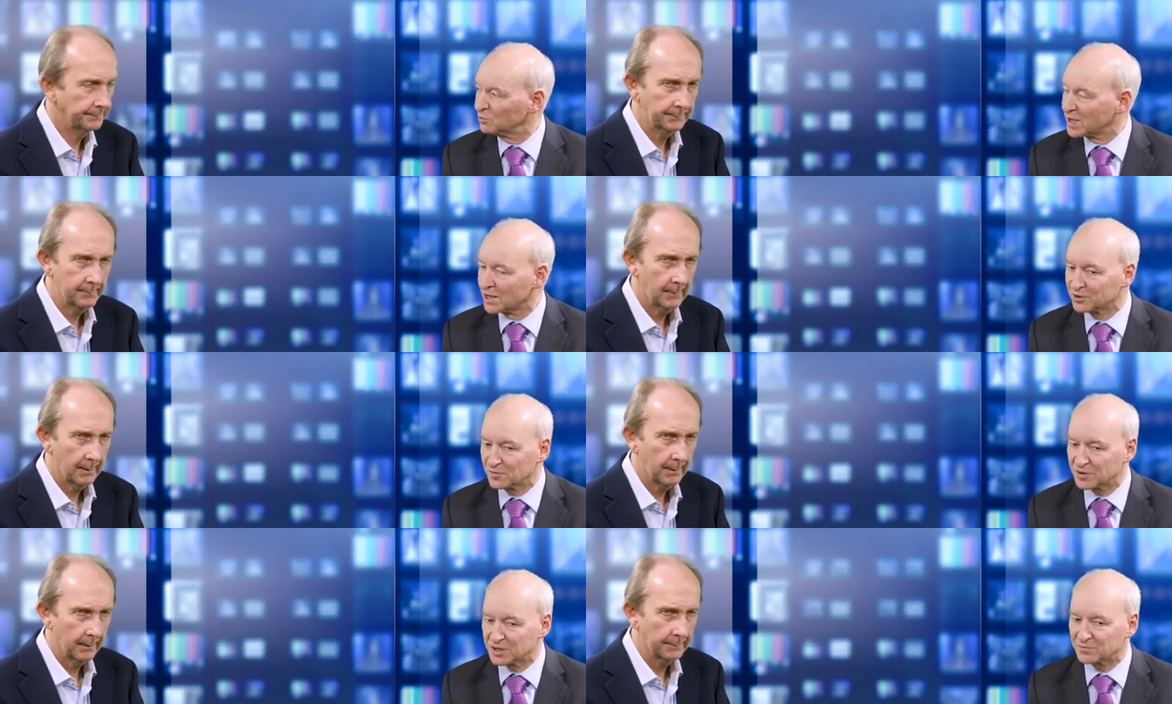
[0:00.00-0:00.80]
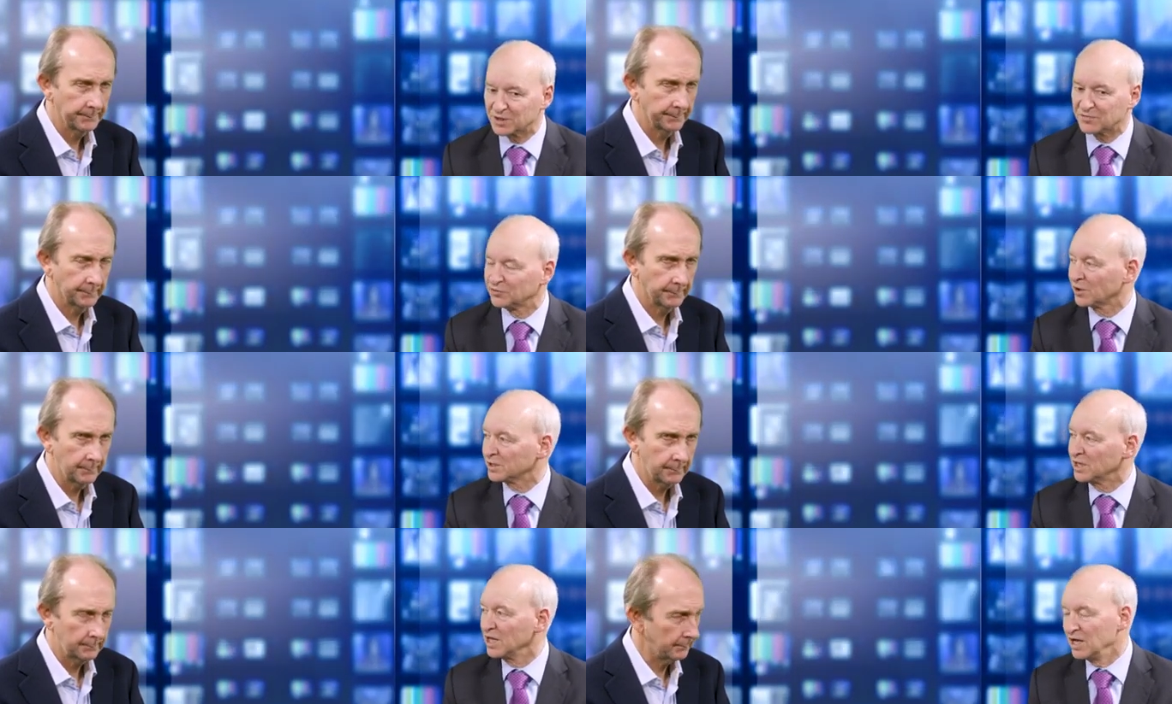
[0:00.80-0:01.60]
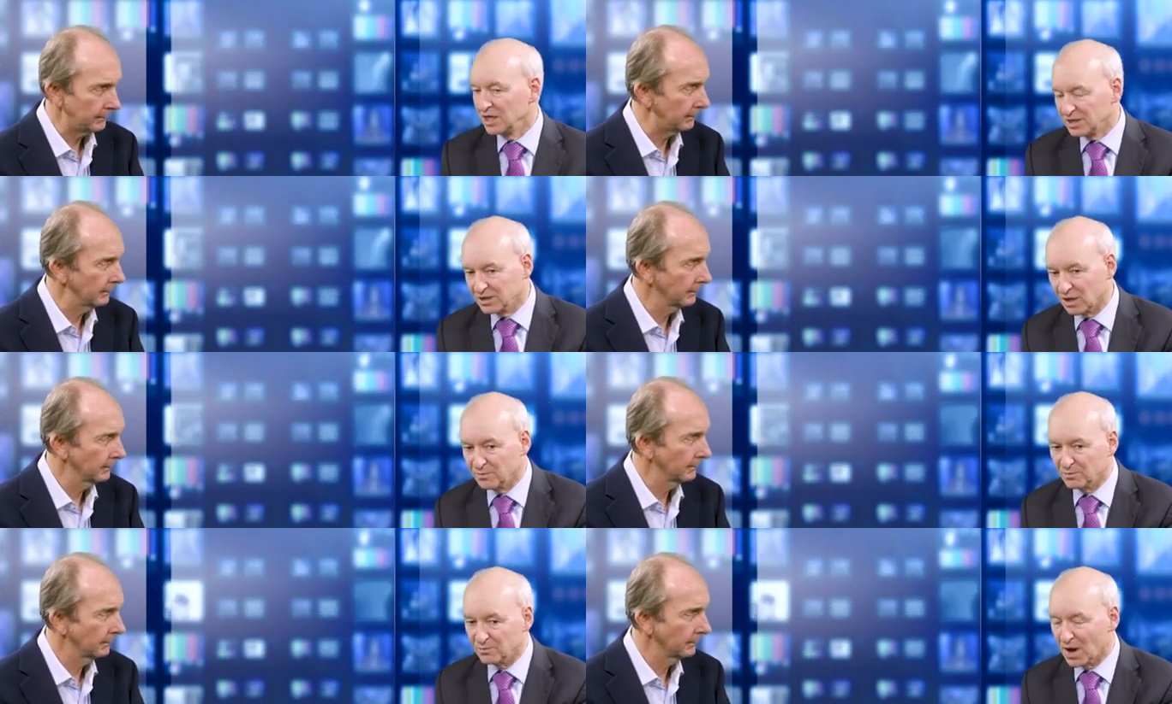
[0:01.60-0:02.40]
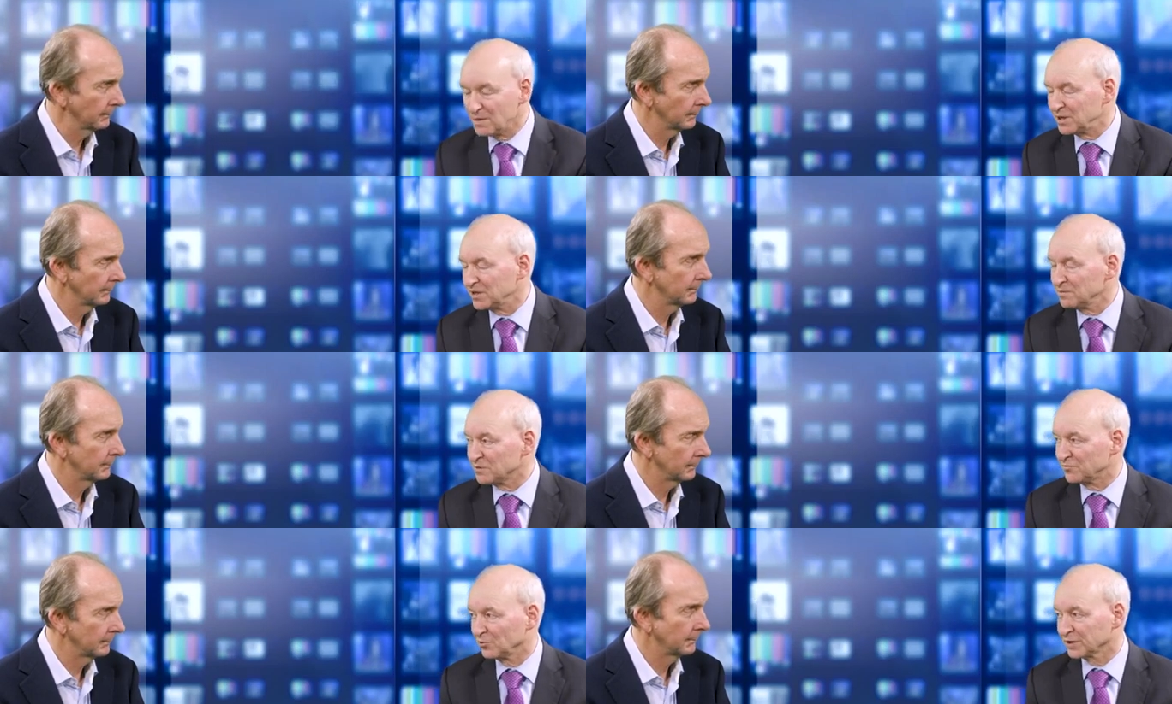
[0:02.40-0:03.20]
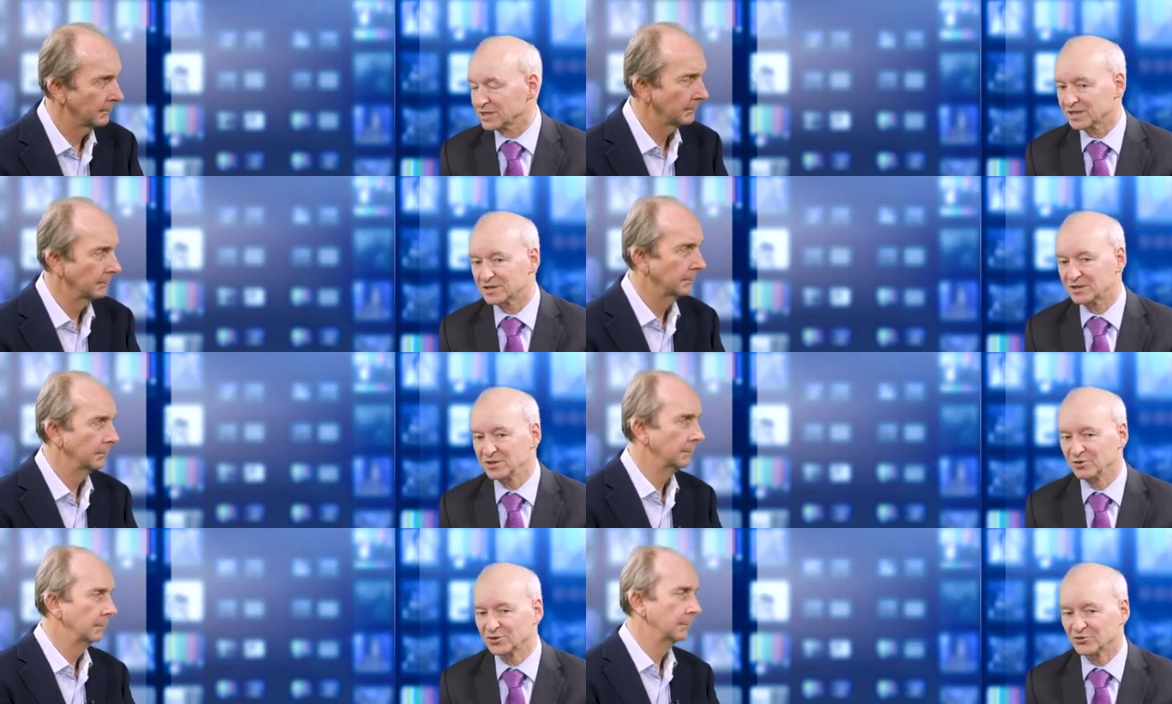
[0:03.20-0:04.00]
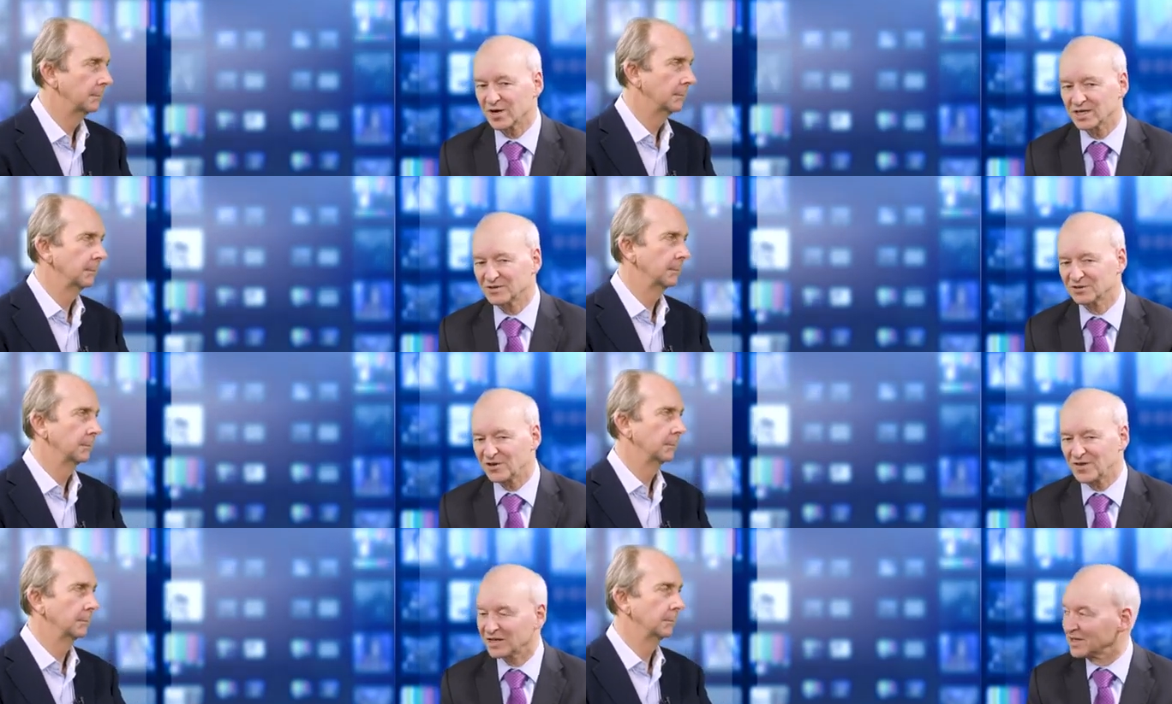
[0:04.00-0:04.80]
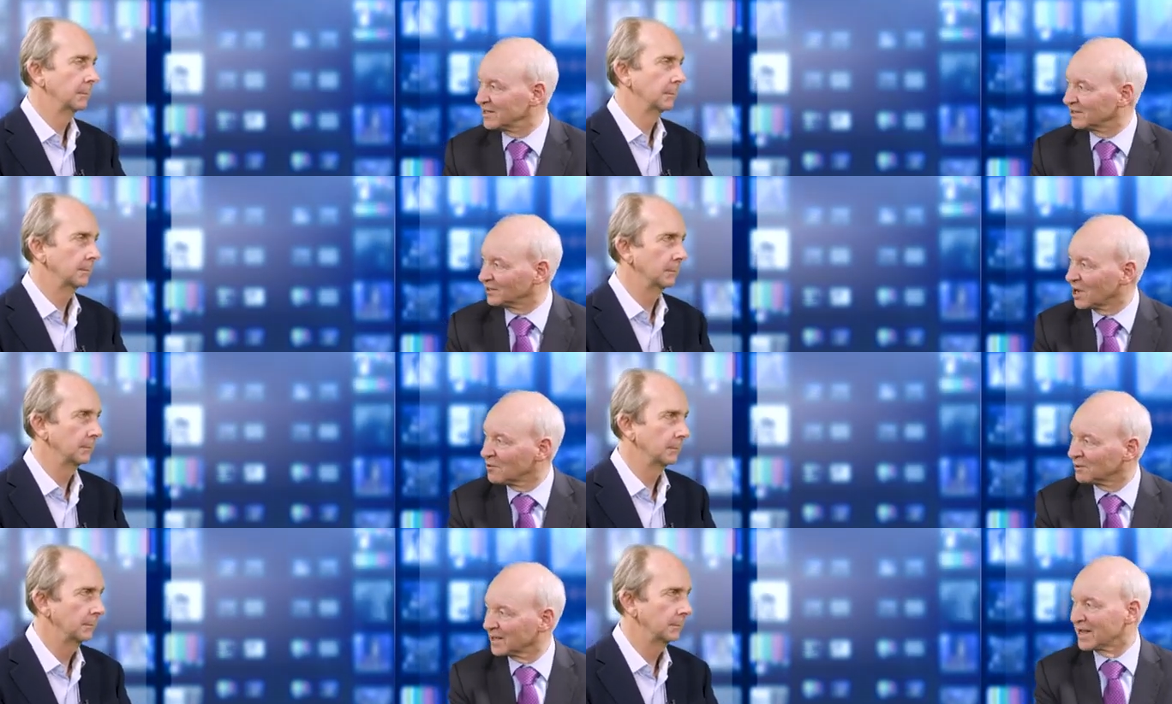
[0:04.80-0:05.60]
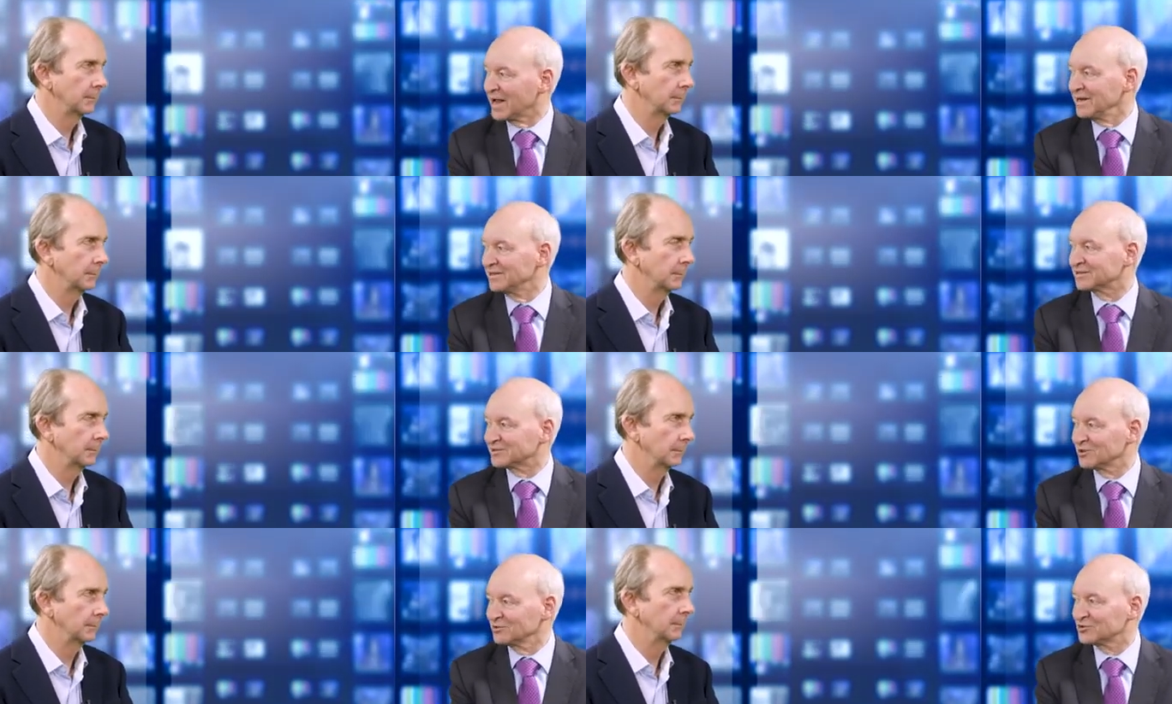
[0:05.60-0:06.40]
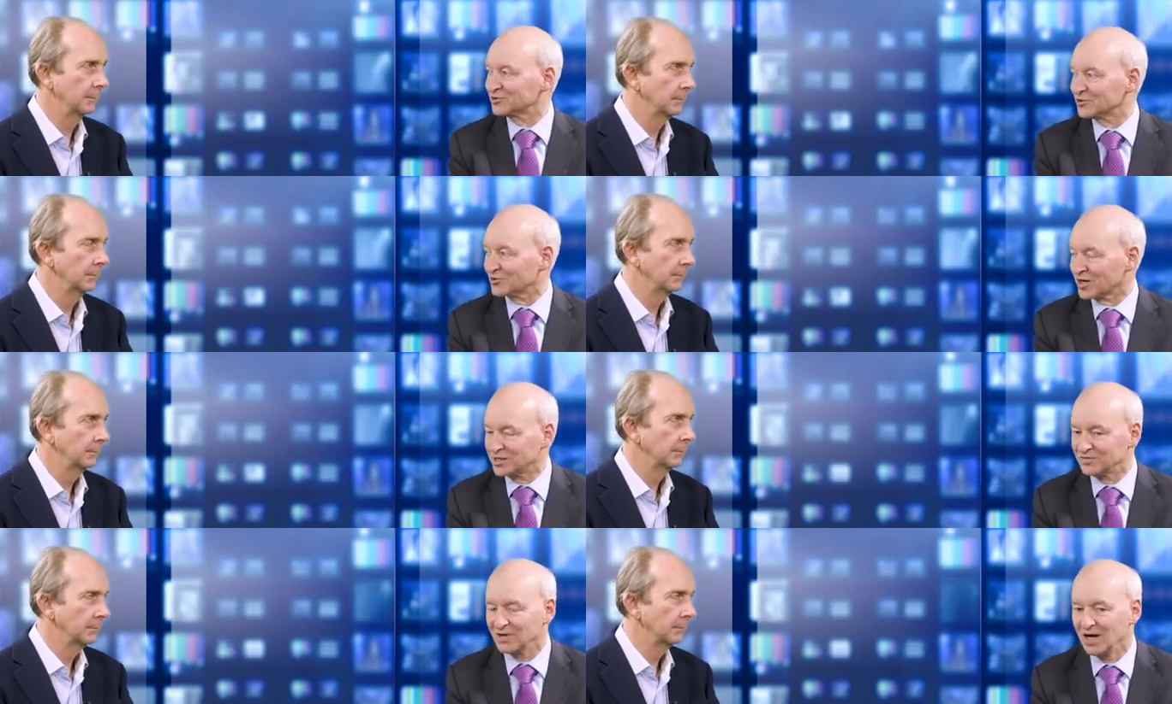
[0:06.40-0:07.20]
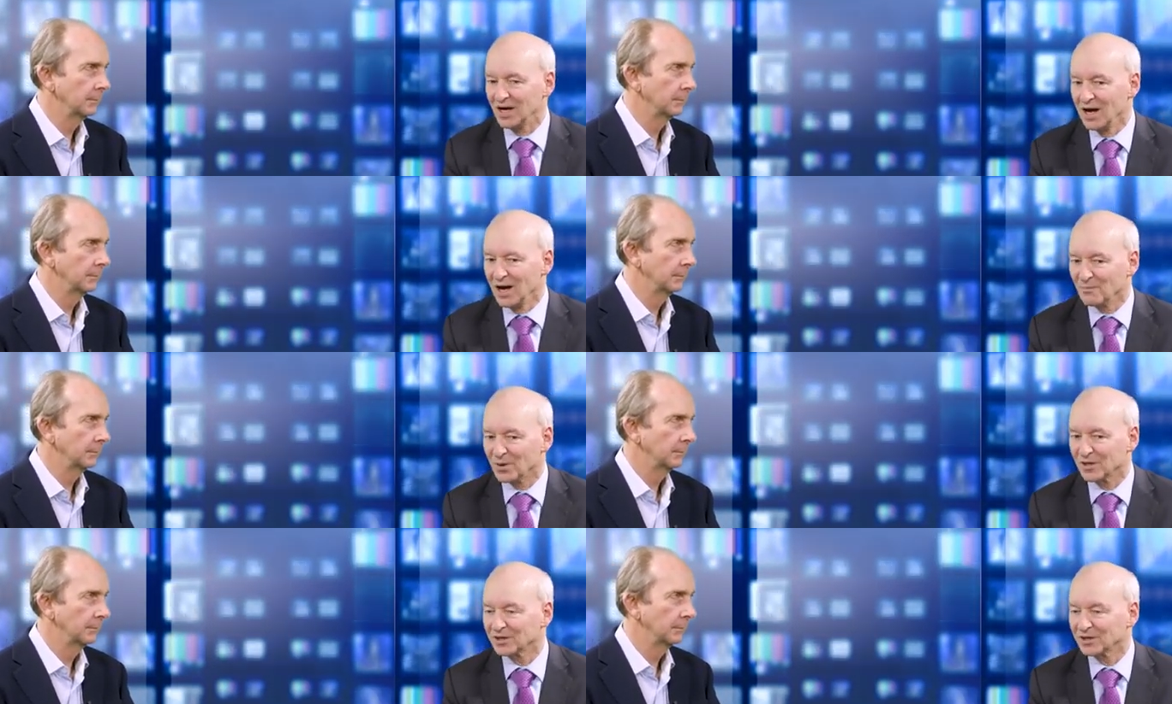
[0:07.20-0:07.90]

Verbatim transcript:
Speaker 1: be able to do the dividend. If not, you know, maybe at even 14 cents the yield's attractive. So I think in lower end, Telstra's mm. attractive, but